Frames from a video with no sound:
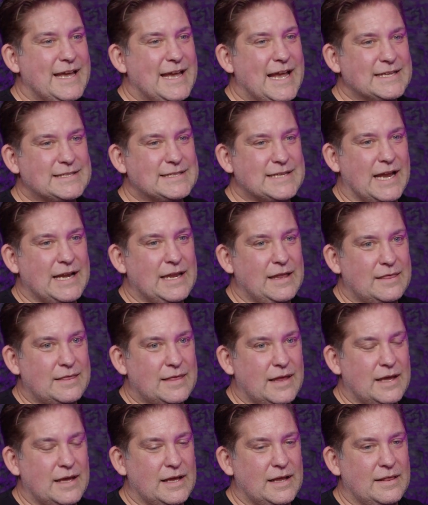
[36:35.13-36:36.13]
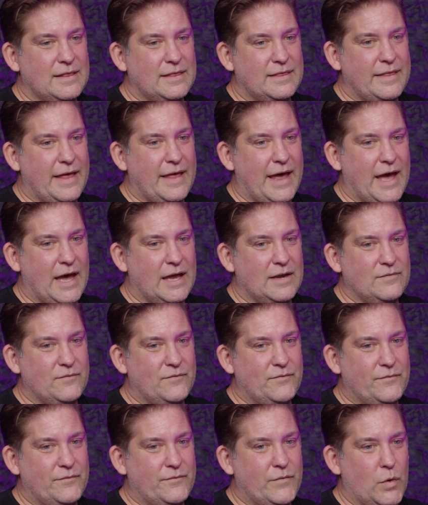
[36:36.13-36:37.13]
It's anything that
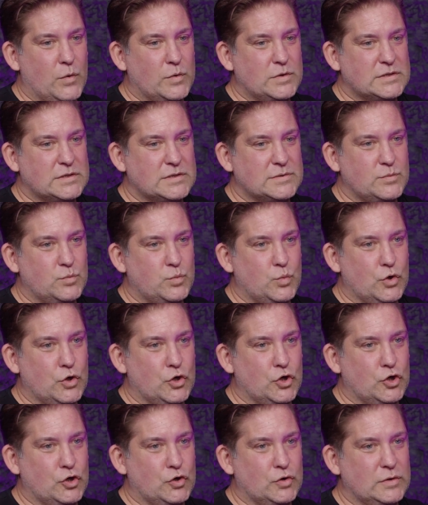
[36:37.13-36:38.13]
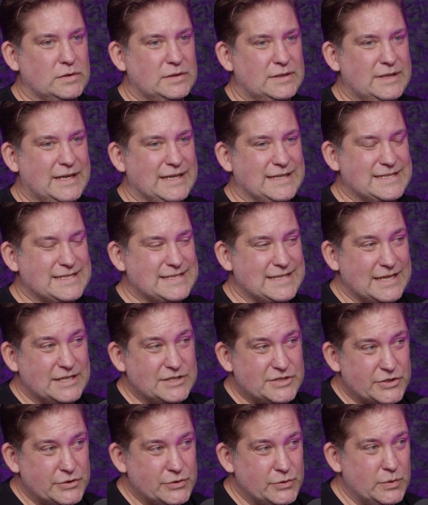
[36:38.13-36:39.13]
folks will can
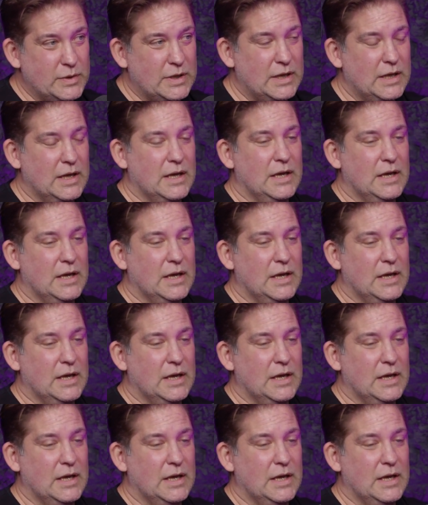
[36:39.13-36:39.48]
sing to,